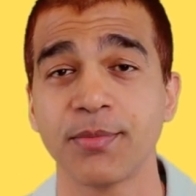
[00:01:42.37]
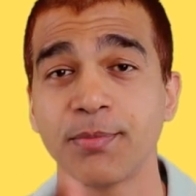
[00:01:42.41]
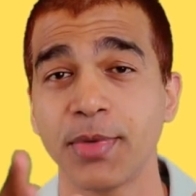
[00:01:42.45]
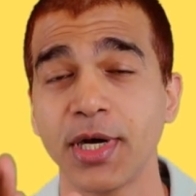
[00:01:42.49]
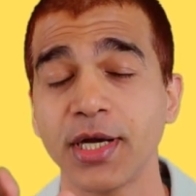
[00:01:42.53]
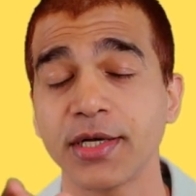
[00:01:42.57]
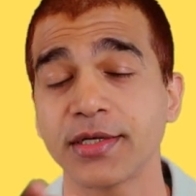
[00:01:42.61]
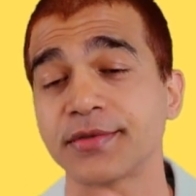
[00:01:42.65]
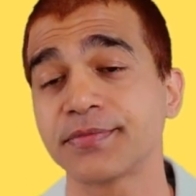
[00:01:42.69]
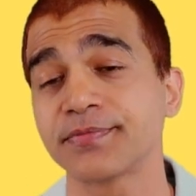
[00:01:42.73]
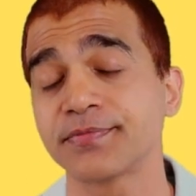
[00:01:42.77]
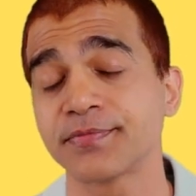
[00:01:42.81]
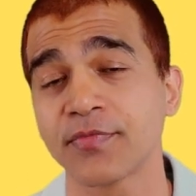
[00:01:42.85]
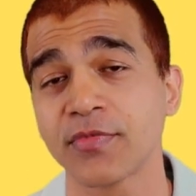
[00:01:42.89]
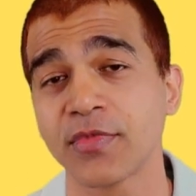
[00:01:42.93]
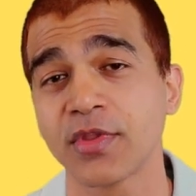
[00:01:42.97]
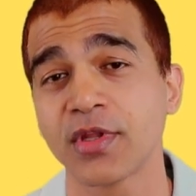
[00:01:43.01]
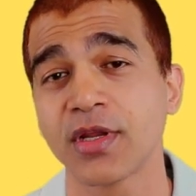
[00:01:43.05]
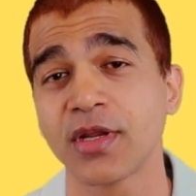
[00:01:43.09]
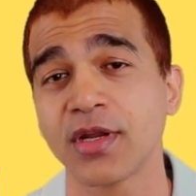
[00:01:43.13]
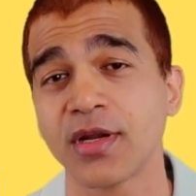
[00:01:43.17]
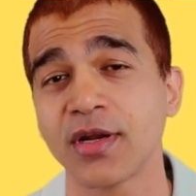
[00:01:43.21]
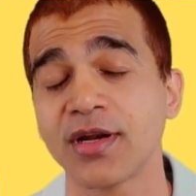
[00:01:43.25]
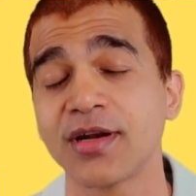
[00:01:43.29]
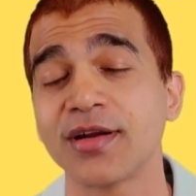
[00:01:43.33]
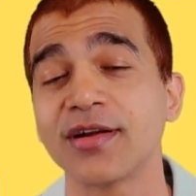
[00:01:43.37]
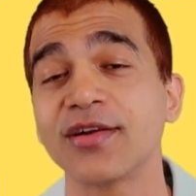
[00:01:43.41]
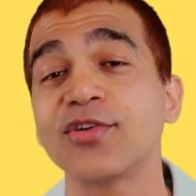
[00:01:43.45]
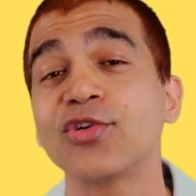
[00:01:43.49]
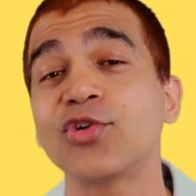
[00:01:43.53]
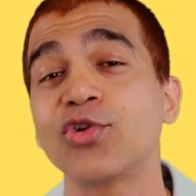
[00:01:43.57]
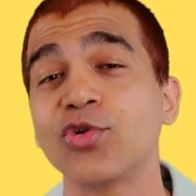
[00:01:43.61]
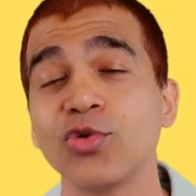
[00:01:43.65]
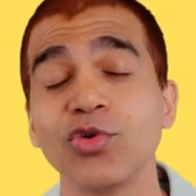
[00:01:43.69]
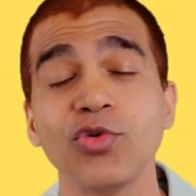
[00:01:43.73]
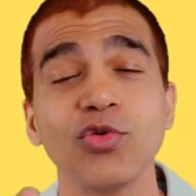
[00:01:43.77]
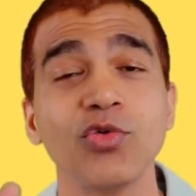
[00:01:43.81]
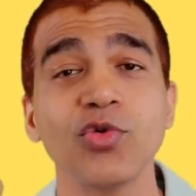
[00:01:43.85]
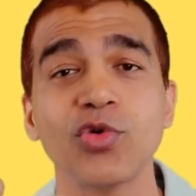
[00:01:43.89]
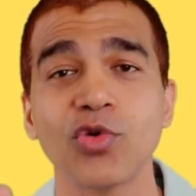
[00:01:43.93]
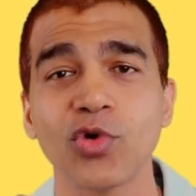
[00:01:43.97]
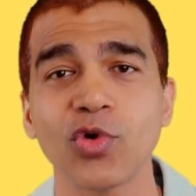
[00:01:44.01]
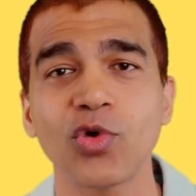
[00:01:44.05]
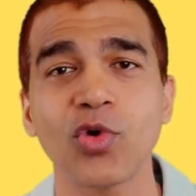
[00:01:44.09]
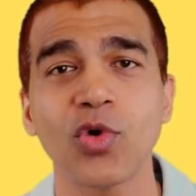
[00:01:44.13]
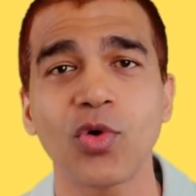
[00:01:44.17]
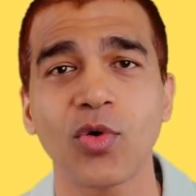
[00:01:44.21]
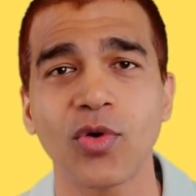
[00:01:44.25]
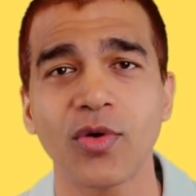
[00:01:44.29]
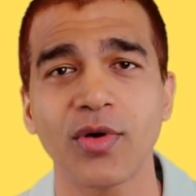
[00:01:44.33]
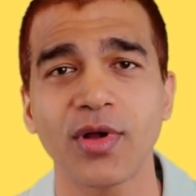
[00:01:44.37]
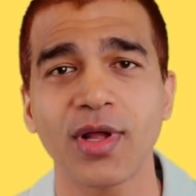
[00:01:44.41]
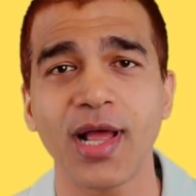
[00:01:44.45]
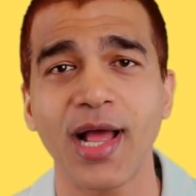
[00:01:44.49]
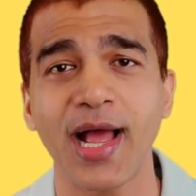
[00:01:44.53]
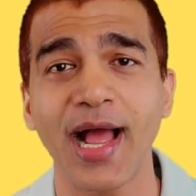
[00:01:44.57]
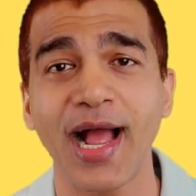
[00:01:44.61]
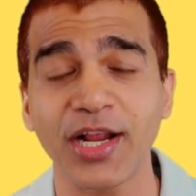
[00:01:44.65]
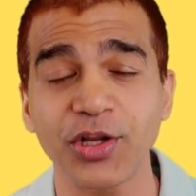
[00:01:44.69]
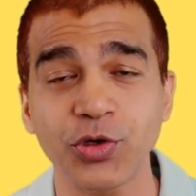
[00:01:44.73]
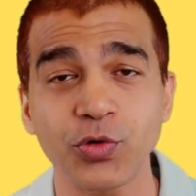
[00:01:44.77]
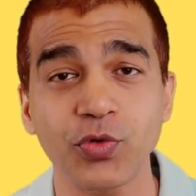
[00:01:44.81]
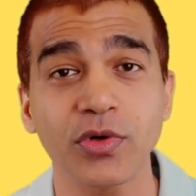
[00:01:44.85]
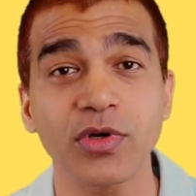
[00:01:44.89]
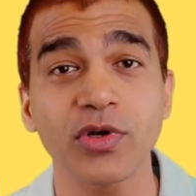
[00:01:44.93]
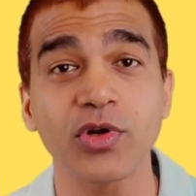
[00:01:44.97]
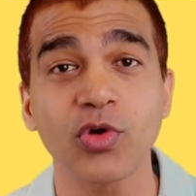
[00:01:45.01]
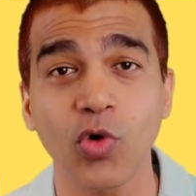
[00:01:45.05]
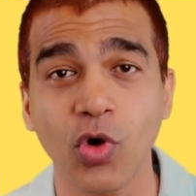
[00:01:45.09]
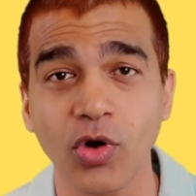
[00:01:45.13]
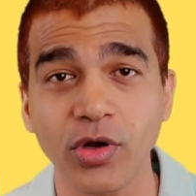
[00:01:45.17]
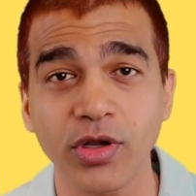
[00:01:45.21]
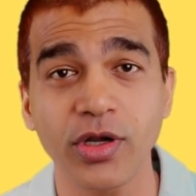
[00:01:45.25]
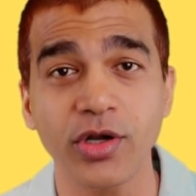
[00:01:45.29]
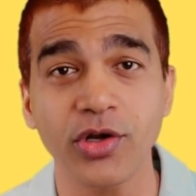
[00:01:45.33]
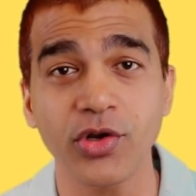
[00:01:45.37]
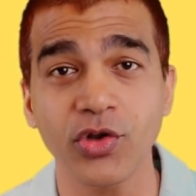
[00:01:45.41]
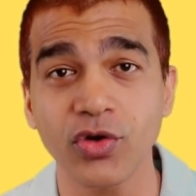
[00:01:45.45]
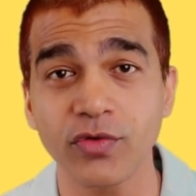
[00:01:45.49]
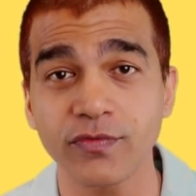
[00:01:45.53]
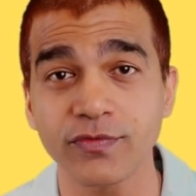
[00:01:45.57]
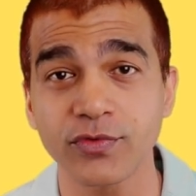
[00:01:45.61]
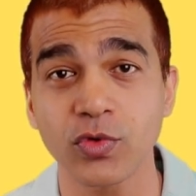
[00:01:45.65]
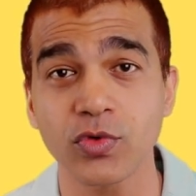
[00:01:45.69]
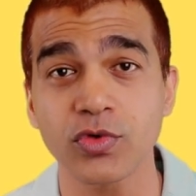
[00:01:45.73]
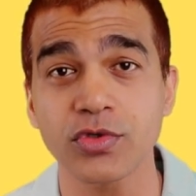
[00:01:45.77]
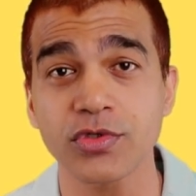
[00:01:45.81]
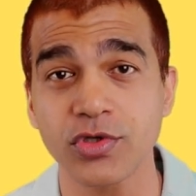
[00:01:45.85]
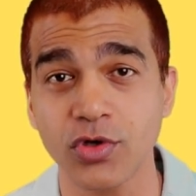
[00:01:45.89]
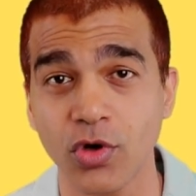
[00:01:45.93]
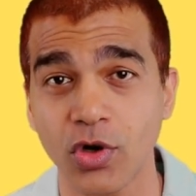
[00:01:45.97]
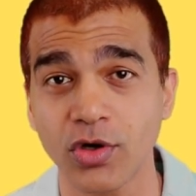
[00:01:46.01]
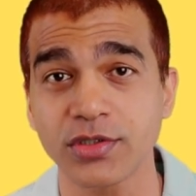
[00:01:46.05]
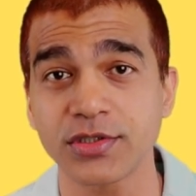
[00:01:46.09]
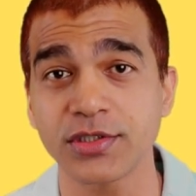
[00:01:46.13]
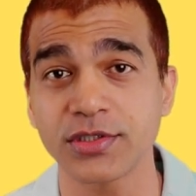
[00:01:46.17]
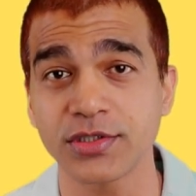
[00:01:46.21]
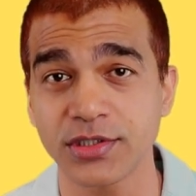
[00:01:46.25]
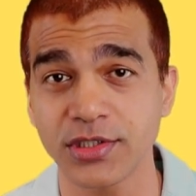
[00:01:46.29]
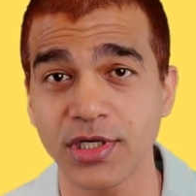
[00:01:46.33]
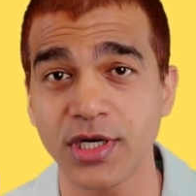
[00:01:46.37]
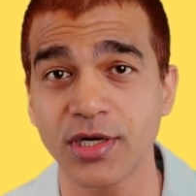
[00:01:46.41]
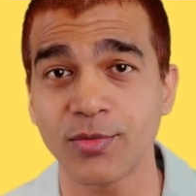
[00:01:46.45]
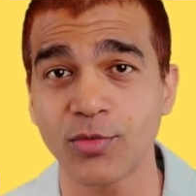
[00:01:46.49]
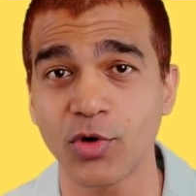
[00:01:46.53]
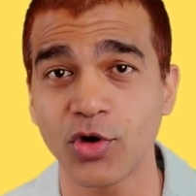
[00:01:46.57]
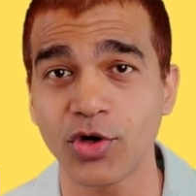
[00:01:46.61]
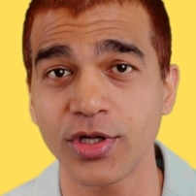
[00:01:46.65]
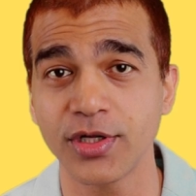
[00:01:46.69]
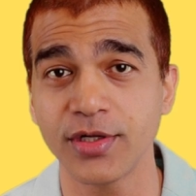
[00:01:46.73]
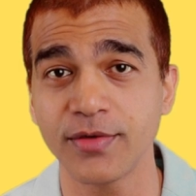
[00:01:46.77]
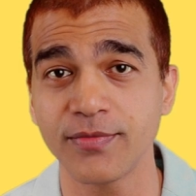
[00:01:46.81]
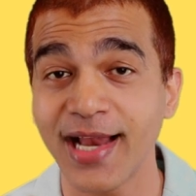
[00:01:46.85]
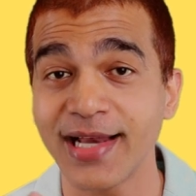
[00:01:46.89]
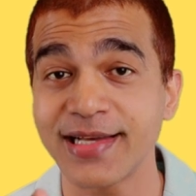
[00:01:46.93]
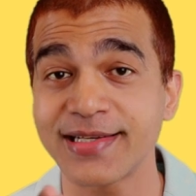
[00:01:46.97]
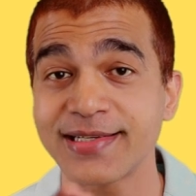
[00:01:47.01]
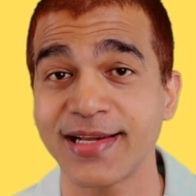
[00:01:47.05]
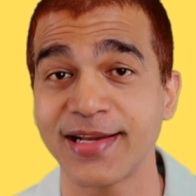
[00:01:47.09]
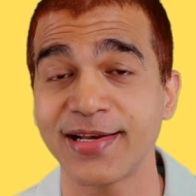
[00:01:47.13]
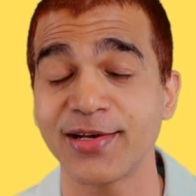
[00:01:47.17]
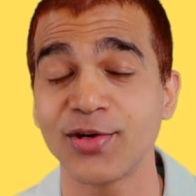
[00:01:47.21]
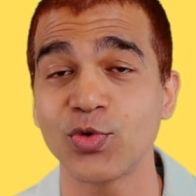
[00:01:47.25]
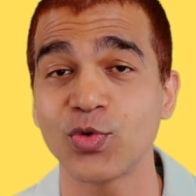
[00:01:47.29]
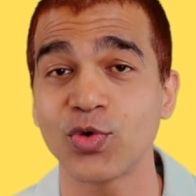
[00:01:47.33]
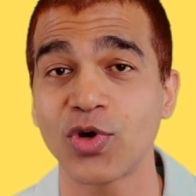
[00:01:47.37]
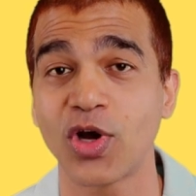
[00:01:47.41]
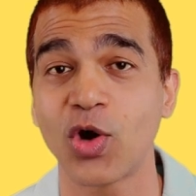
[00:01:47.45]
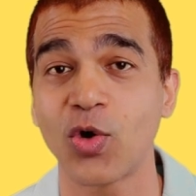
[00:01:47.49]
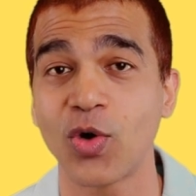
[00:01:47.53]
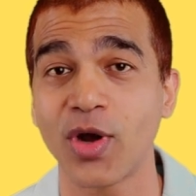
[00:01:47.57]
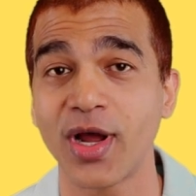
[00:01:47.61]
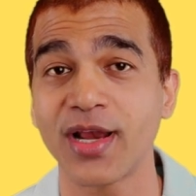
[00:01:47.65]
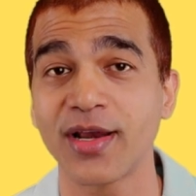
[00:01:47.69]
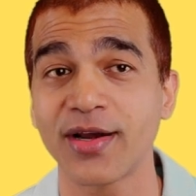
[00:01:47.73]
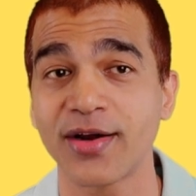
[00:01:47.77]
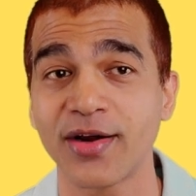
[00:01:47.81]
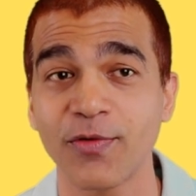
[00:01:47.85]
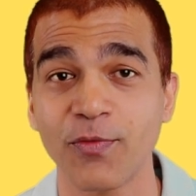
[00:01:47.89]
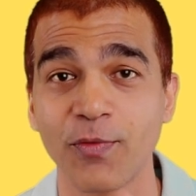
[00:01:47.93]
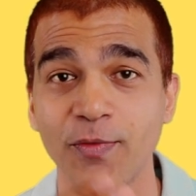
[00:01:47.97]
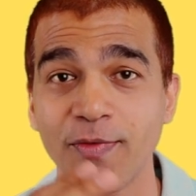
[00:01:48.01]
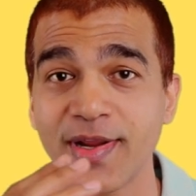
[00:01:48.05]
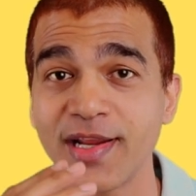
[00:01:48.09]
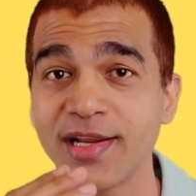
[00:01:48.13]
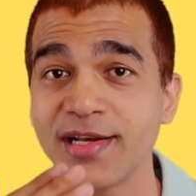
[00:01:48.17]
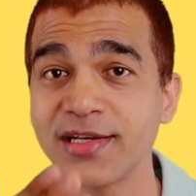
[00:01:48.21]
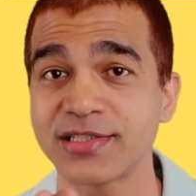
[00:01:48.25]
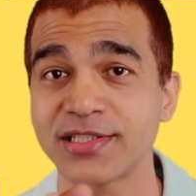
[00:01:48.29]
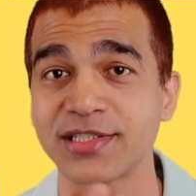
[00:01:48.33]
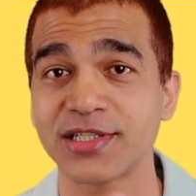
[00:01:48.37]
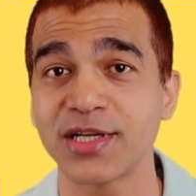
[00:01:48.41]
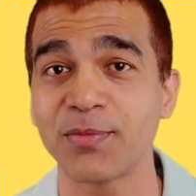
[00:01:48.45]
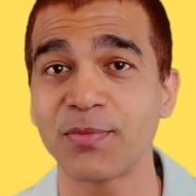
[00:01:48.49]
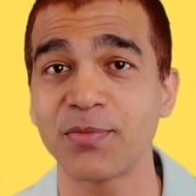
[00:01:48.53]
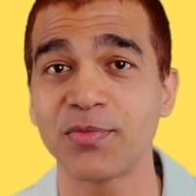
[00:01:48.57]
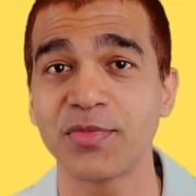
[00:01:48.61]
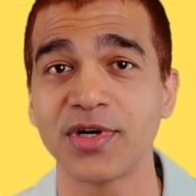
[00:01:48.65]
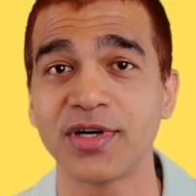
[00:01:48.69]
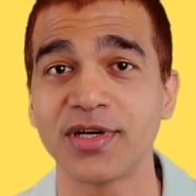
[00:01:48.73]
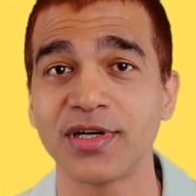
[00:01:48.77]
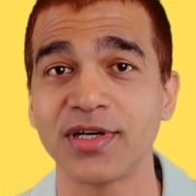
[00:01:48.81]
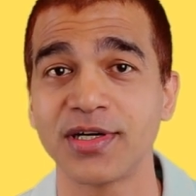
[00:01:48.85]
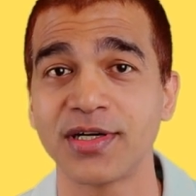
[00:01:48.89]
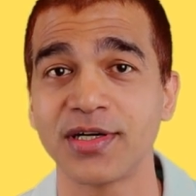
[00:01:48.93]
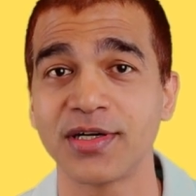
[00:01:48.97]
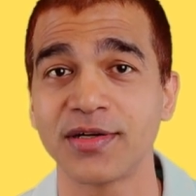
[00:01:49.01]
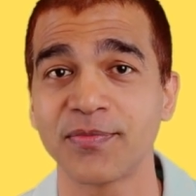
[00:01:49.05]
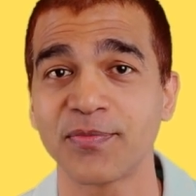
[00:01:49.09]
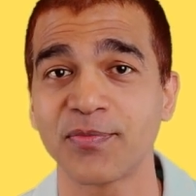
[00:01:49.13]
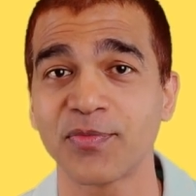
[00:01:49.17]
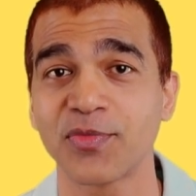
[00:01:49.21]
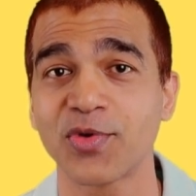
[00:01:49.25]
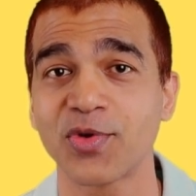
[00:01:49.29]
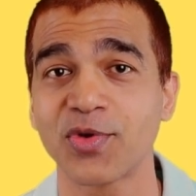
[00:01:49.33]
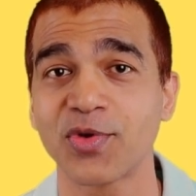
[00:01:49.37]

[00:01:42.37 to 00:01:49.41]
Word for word: But do you know actual quantity of those toxins in our body? I'll tell you now, I'll reveal some uh,